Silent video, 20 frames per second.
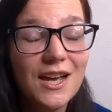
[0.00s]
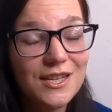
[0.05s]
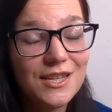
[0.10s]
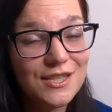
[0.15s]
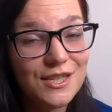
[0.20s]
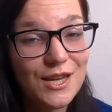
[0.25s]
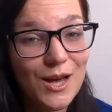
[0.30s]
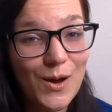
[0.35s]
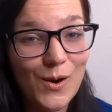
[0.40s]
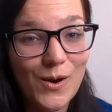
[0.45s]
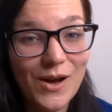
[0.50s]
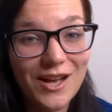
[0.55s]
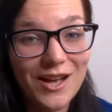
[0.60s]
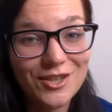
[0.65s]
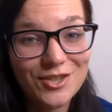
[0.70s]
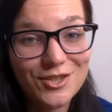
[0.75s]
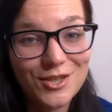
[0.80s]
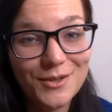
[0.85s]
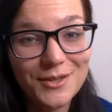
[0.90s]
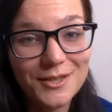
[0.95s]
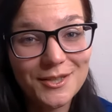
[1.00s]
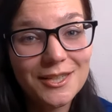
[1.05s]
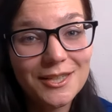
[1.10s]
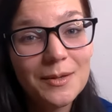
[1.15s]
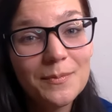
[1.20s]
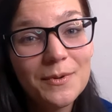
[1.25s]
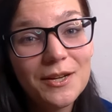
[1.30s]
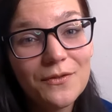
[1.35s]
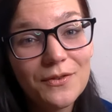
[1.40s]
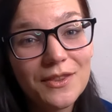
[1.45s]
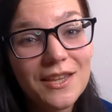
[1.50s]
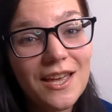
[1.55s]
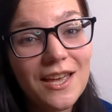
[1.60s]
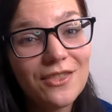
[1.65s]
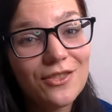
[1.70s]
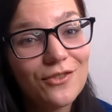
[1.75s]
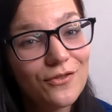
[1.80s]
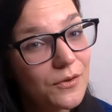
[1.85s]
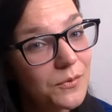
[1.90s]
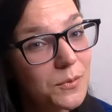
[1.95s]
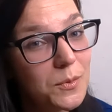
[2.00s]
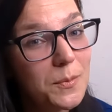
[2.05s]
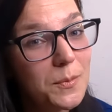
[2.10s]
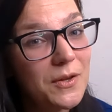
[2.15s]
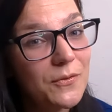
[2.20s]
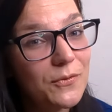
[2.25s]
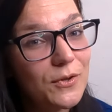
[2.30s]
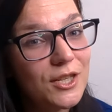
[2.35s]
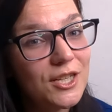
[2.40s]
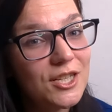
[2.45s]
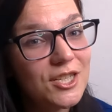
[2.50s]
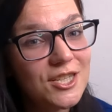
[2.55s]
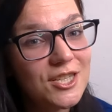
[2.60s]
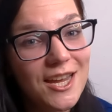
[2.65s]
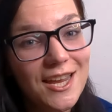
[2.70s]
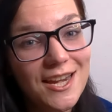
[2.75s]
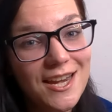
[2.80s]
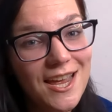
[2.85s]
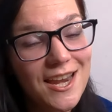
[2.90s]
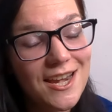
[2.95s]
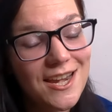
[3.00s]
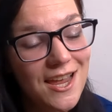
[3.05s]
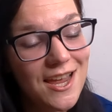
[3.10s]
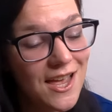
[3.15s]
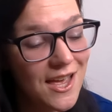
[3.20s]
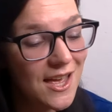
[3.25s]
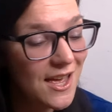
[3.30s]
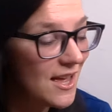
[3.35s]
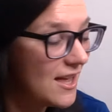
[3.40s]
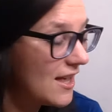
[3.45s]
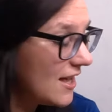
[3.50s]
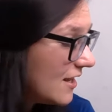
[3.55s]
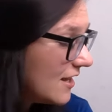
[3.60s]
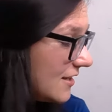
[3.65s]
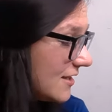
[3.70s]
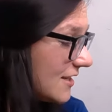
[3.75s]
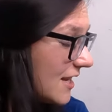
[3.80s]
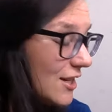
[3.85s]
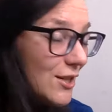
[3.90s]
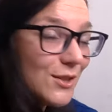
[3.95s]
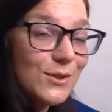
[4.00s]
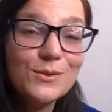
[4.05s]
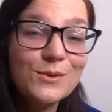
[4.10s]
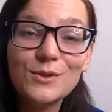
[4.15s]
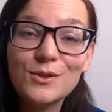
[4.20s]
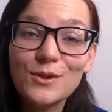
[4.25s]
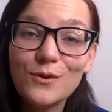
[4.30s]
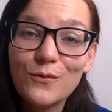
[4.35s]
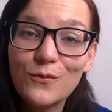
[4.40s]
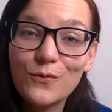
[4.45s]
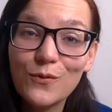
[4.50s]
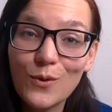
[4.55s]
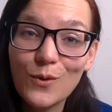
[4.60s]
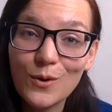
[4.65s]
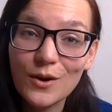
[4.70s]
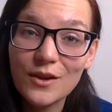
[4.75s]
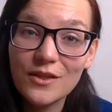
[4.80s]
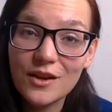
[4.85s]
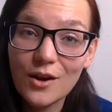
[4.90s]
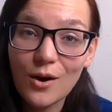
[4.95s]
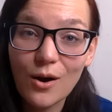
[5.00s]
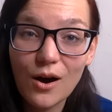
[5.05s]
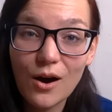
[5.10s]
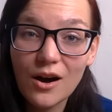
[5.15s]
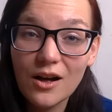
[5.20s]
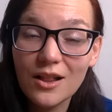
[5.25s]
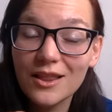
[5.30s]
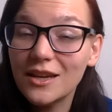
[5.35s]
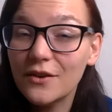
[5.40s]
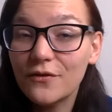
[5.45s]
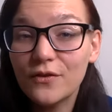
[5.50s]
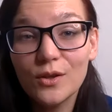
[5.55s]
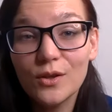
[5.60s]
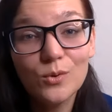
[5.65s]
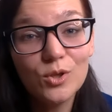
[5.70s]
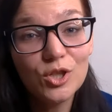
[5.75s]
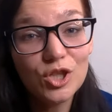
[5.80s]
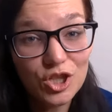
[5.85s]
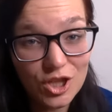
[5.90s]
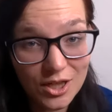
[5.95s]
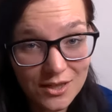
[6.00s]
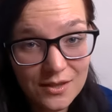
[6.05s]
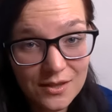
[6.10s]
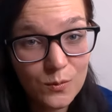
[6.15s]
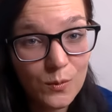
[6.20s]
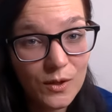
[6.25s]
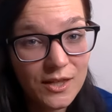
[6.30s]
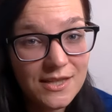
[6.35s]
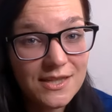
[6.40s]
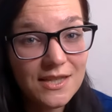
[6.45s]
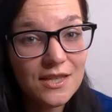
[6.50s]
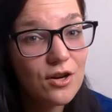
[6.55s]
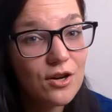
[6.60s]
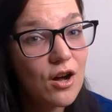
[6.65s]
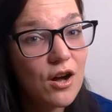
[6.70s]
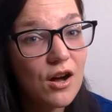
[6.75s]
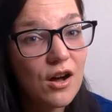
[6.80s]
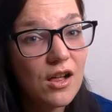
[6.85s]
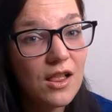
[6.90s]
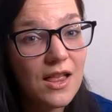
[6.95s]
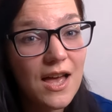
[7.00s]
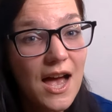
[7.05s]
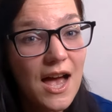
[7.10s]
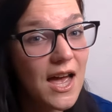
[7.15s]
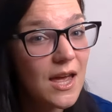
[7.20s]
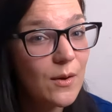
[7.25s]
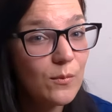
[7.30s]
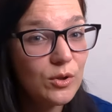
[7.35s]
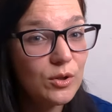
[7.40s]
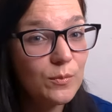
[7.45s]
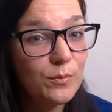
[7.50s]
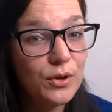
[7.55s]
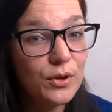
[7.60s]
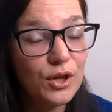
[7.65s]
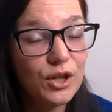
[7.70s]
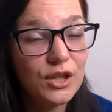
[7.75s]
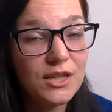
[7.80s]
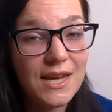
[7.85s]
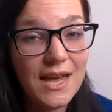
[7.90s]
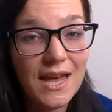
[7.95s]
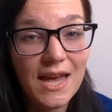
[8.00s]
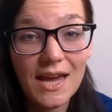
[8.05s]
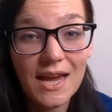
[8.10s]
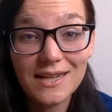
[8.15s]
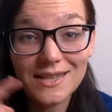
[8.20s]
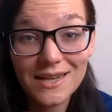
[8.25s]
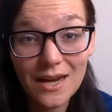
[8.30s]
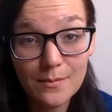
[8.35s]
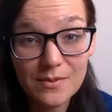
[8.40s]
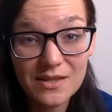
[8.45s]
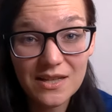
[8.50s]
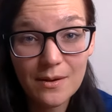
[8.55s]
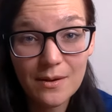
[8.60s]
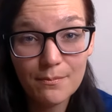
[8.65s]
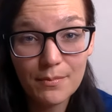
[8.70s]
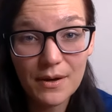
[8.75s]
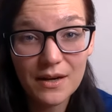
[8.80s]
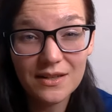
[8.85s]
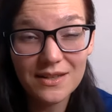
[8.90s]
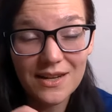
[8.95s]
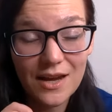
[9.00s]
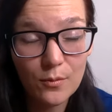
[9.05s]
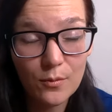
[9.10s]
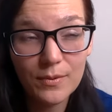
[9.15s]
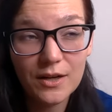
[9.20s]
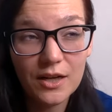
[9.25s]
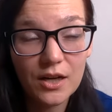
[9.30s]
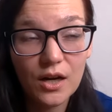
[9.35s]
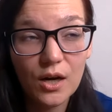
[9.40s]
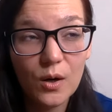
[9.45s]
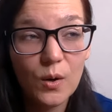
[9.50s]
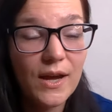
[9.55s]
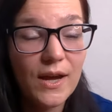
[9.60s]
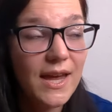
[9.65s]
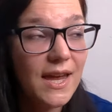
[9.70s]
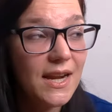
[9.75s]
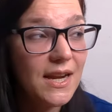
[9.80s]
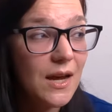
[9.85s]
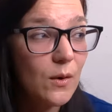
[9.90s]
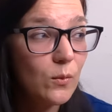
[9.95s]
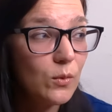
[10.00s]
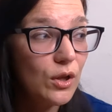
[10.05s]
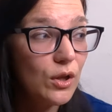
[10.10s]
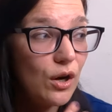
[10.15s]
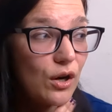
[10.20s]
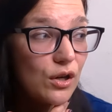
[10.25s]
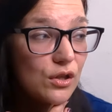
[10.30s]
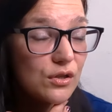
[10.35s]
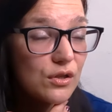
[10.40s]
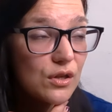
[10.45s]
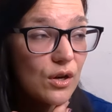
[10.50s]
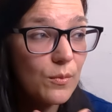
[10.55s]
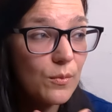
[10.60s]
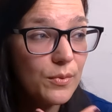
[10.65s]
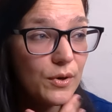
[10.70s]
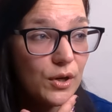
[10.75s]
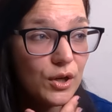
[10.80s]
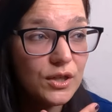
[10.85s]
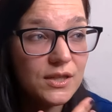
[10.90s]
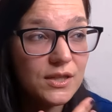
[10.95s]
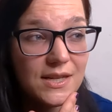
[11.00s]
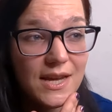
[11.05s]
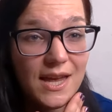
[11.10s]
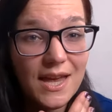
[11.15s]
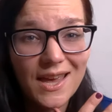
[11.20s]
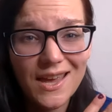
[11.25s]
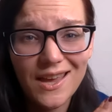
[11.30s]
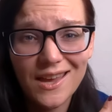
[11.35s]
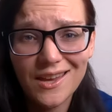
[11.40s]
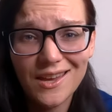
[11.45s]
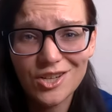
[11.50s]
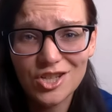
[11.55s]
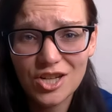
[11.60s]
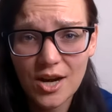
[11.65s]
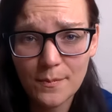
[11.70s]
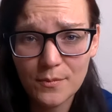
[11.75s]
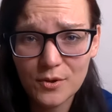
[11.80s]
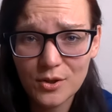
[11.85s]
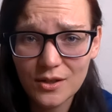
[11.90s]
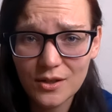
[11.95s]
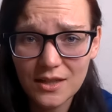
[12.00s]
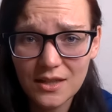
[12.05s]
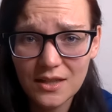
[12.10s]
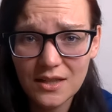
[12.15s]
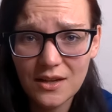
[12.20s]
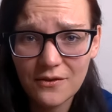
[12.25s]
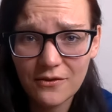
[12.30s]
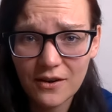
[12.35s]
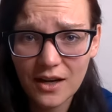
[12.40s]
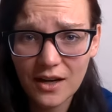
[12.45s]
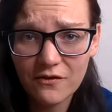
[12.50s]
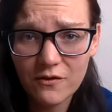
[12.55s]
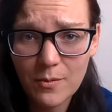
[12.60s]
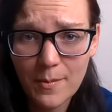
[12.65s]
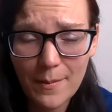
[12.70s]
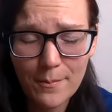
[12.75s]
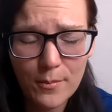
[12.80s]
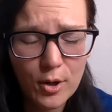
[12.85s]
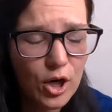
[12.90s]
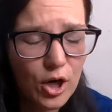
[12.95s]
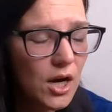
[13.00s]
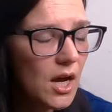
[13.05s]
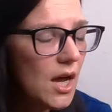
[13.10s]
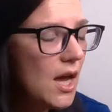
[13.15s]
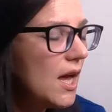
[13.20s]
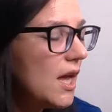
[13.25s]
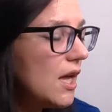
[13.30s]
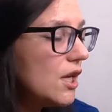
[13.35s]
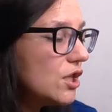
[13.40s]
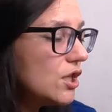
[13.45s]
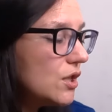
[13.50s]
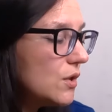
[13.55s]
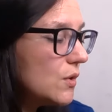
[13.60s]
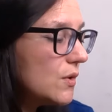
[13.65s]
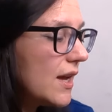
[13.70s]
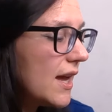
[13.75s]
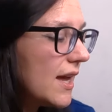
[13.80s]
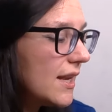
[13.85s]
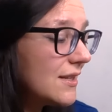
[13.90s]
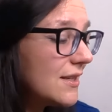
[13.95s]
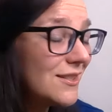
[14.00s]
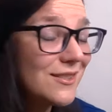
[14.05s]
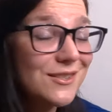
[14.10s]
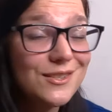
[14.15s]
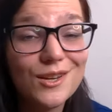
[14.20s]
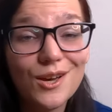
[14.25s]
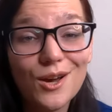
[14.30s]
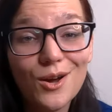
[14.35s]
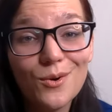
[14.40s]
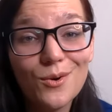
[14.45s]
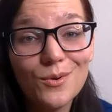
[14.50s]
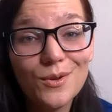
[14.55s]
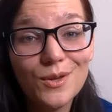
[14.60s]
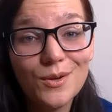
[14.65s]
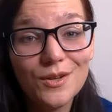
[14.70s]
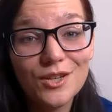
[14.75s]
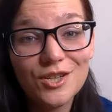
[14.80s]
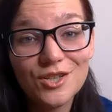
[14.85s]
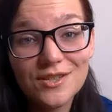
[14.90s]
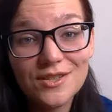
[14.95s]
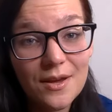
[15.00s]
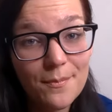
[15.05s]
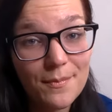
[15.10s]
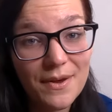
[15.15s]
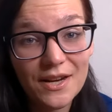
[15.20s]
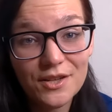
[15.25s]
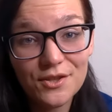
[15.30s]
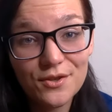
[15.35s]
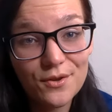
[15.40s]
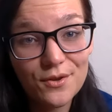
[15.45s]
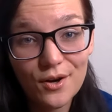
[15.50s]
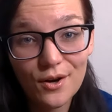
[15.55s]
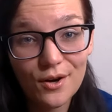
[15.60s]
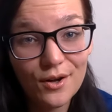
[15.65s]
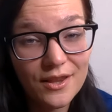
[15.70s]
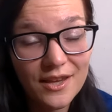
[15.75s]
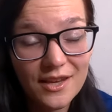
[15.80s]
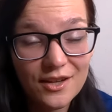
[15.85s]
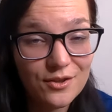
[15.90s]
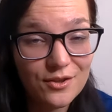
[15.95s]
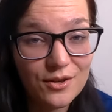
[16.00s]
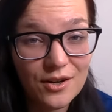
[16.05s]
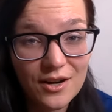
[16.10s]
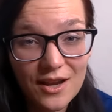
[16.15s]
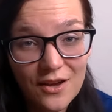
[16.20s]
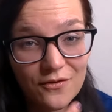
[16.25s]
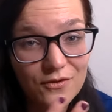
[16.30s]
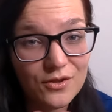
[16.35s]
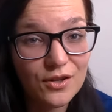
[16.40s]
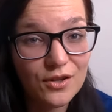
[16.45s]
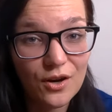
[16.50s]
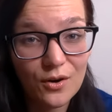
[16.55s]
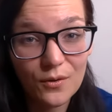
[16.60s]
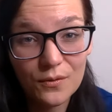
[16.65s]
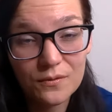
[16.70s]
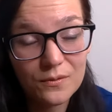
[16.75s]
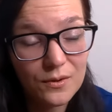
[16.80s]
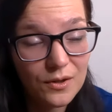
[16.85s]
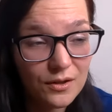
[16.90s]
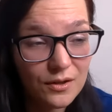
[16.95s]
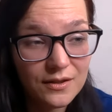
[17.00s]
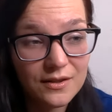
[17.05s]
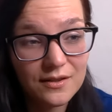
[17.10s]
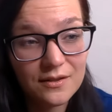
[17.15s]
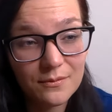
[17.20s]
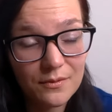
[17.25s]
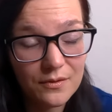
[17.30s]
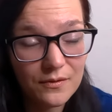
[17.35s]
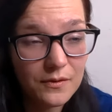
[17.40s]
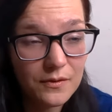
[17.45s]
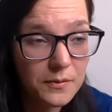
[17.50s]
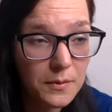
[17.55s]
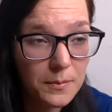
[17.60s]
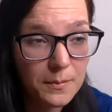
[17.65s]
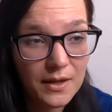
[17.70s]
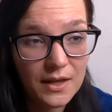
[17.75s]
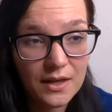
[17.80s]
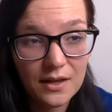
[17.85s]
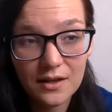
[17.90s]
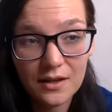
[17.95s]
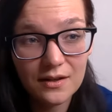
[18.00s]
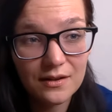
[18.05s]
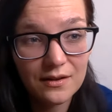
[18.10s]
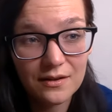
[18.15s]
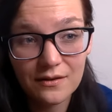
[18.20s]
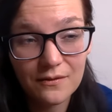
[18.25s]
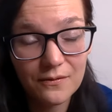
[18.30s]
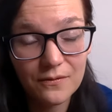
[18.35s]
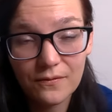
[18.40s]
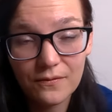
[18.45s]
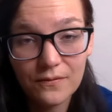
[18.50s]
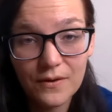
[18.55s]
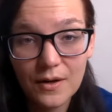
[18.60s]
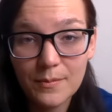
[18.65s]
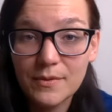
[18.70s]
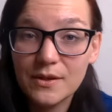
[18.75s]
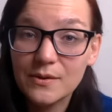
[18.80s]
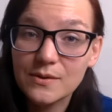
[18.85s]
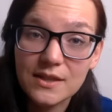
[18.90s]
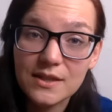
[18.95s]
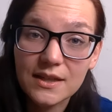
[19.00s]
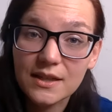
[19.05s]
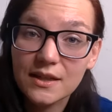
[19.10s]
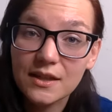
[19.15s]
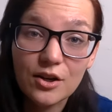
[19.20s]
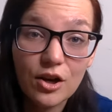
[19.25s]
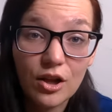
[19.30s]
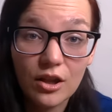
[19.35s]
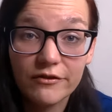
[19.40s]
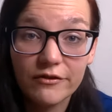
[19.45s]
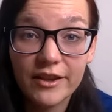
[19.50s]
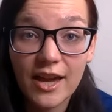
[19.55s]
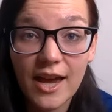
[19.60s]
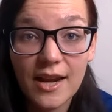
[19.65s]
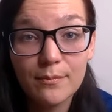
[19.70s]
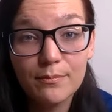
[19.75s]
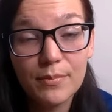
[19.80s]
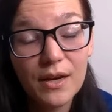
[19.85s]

So I'll show you a little bit of that thrift with me footage, and then stay tuned for the haul. If you just want to see the haul, I will put a timestamp down below, and I will also put a chapter in, if I can remember to do that, so you can just come back to the haul and you don't have to go through all the thrift with me and fun music and all of that.